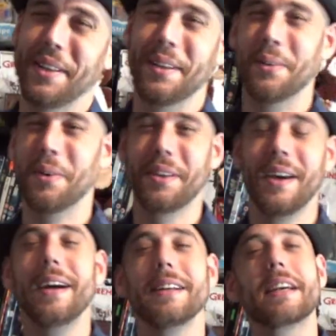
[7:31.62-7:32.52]
you know what,
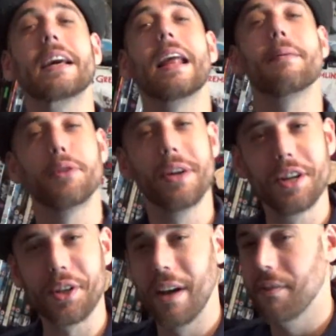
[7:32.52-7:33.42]
it's a
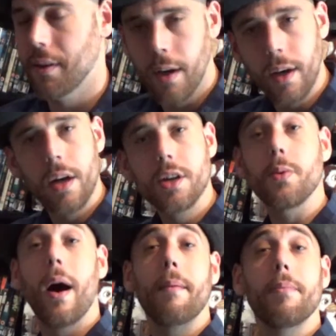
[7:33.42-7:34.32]
collaboration effort.
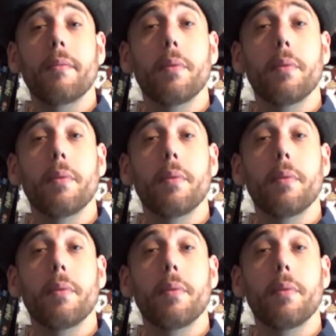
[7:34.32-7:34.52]
So I am the